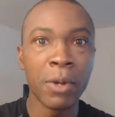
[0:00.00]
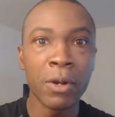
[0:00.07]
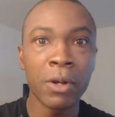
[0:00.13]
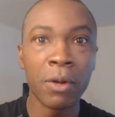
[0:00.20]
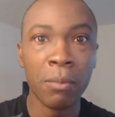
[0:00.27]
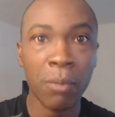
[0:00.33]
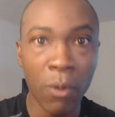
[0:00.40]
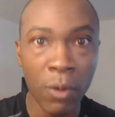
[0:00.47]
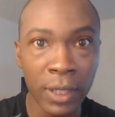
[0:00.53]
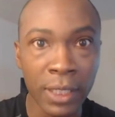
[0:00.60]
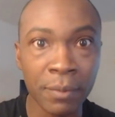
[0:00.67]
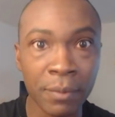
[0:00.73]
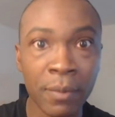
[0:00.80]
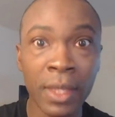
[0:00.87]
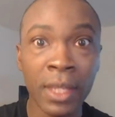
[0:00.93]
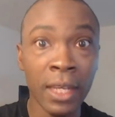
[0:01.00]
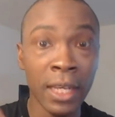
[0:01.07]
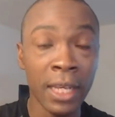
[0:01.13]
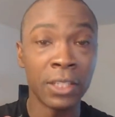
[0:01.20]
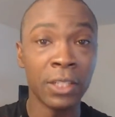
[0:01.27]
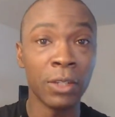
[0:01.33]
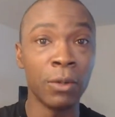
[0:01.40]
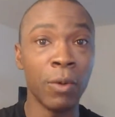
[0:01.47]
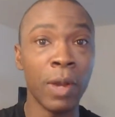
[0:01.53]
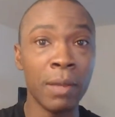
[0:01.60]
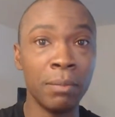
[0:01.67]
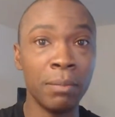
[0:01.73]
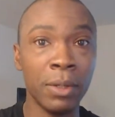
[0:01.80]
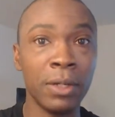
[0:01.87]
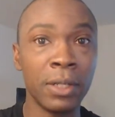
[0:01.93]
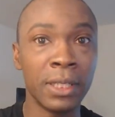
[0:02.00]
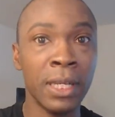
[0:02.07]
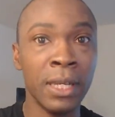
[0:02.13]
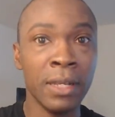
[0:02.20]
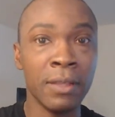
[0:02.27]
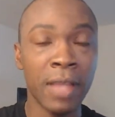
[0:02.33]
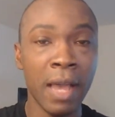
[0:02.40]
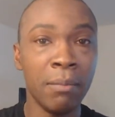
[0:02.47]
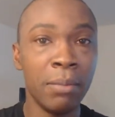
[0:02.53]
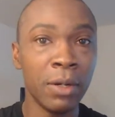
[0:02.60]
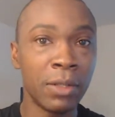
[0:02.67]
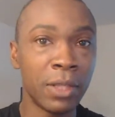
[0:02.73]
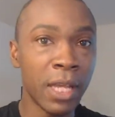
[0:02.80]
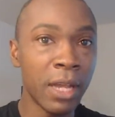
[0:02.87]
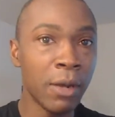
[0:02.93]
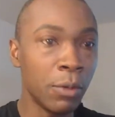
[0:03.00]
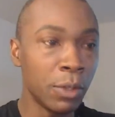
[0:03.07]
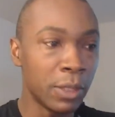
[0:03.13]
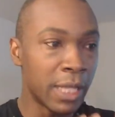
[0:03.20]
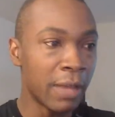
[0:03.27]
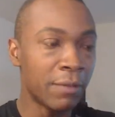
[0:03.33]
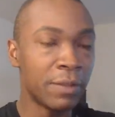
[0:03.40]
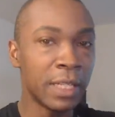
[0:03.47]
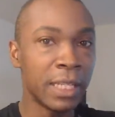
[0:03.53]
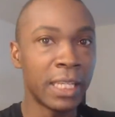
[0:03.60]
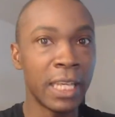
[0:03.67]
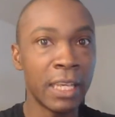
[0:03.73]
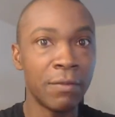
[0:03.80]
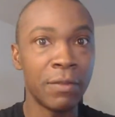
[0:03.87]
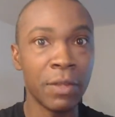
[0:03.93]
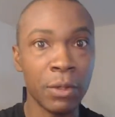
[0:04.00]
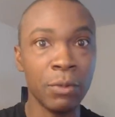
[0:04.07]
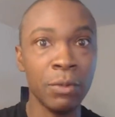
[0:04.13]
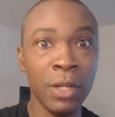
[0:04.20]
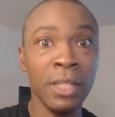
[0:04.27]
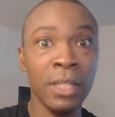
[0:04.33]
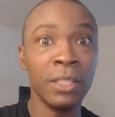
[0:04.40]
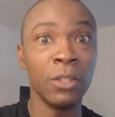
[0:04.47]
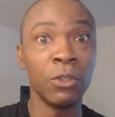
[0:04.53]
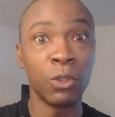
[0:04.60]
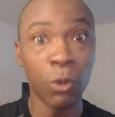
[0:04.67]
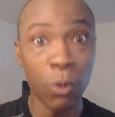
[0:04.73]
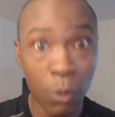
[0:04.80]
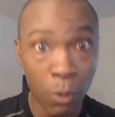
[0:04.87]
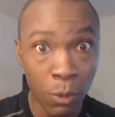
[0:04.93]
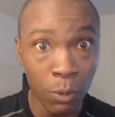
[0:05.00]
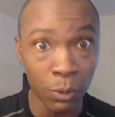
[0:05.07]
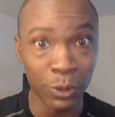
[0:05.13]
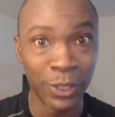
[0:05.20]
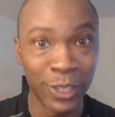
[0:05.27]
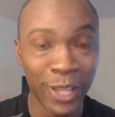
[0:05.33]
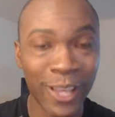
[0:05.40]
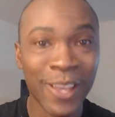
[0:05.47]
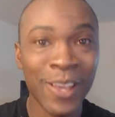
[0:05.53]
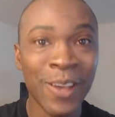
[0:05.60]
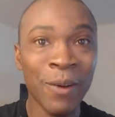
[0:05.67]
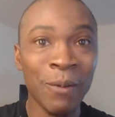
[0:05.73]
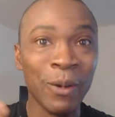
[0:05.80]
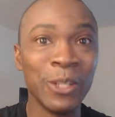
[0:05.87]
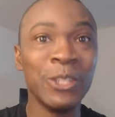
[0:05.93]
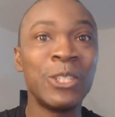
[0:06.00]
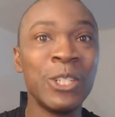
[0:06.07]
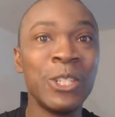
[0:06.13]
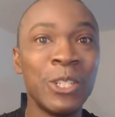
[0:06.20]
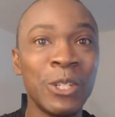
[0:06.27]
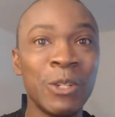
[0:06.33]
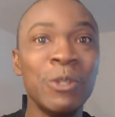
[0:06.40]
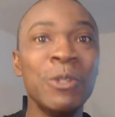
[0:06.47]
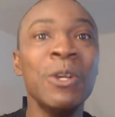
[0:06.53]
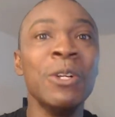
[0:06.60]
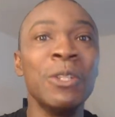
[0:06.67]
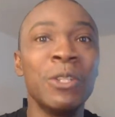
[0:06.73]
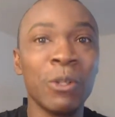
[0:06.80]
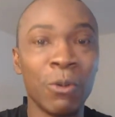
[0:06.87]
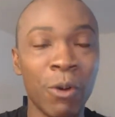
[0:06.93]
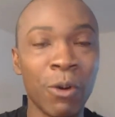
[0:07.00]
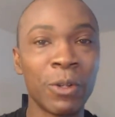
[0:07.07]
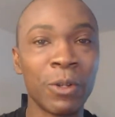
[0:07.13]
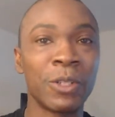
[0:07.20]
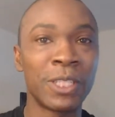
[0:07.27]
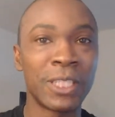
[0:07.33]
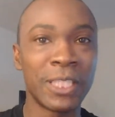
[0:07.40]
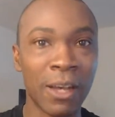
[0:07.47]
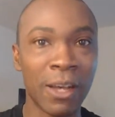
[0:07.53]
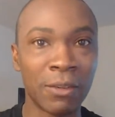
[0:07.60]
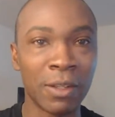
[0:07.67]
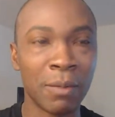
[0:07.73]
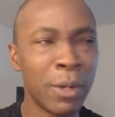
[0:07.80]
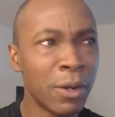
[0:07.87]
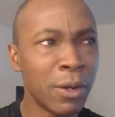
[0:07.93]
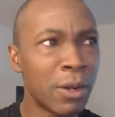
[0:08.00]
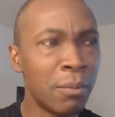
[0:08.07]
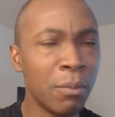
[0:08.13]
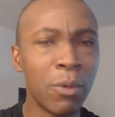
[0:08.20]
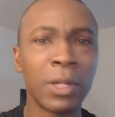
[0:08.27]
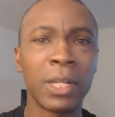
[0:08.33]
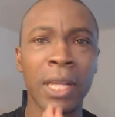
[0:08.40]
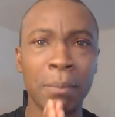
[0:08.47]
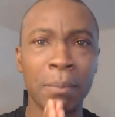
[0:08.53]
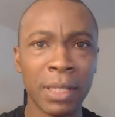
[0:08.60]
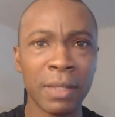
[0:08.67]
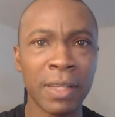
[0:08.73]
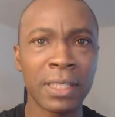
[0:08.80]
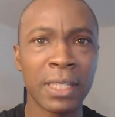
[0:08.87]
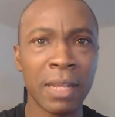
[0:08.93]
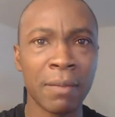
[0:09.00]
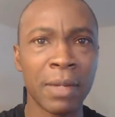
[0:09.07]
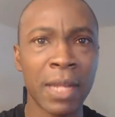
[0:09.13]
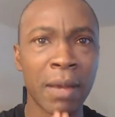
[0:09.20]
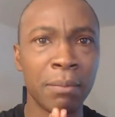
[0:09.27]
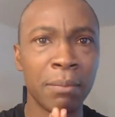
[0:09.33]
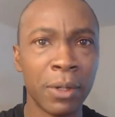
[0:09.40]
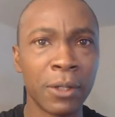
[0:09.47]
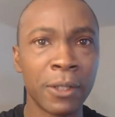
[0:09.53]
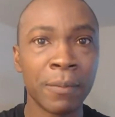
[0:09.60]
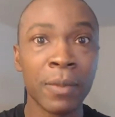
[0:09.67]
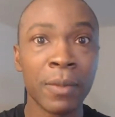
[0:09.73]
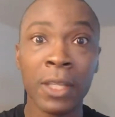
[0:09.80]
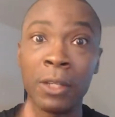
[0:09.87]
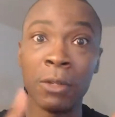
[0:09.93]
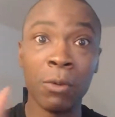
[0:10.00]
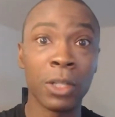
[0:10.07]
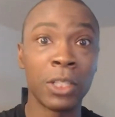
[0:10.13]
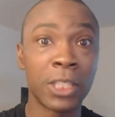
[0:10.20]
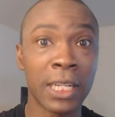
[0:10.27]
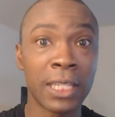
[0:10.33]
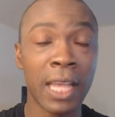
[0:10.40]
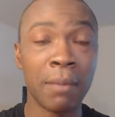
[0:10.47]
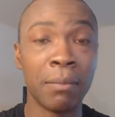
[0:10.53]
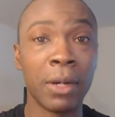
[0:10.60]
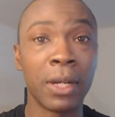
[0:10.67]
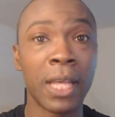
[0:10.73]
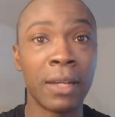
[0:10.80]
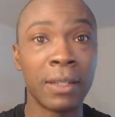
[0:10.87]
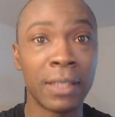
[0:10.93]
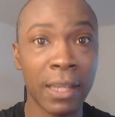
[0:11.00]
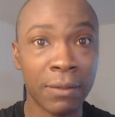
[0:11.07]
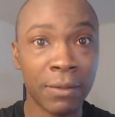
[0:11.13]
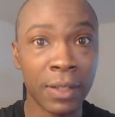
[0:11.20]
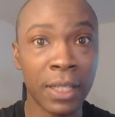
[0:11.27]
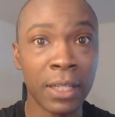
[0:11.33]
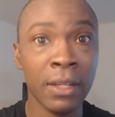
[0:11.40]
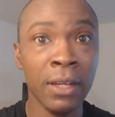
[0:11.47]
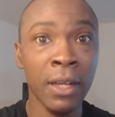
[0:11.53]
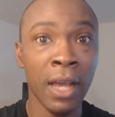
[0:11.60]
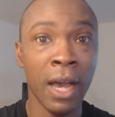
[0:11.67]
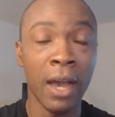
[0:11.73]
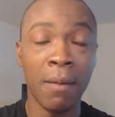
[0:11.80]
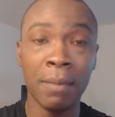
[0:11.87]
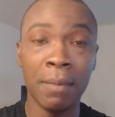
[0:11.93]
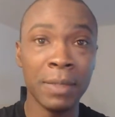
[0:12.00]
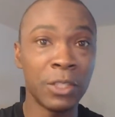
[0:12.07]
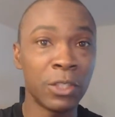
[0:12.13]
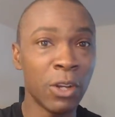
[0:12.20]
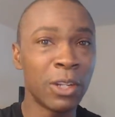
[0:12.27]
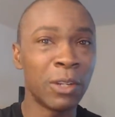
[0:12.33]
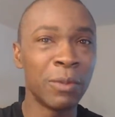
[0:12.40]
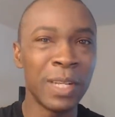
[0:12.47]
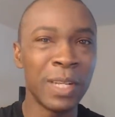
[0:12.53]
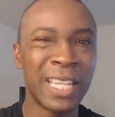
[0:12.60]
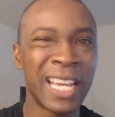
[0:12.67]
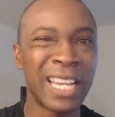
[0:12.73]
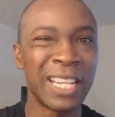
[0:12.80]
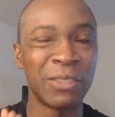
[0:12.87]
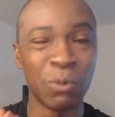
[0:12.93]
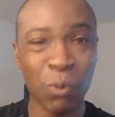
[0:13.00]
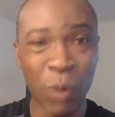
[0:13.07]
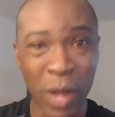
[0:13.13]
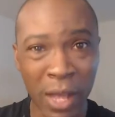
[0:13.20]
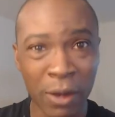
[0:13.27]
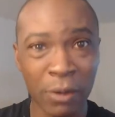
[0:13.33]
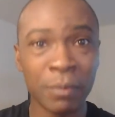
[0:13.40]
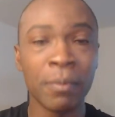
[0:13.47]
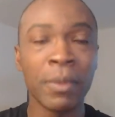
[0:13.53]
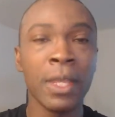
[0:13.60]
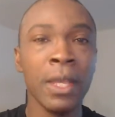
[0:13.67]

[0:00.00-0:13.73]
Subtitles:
Miracle Morning is a great book. That book there will definitely give you the tools, what you should do to grow yourself. The Miracle Morning, I believe that's the name of that book. You want to check that book out, definitely. I've been starting to read that as well.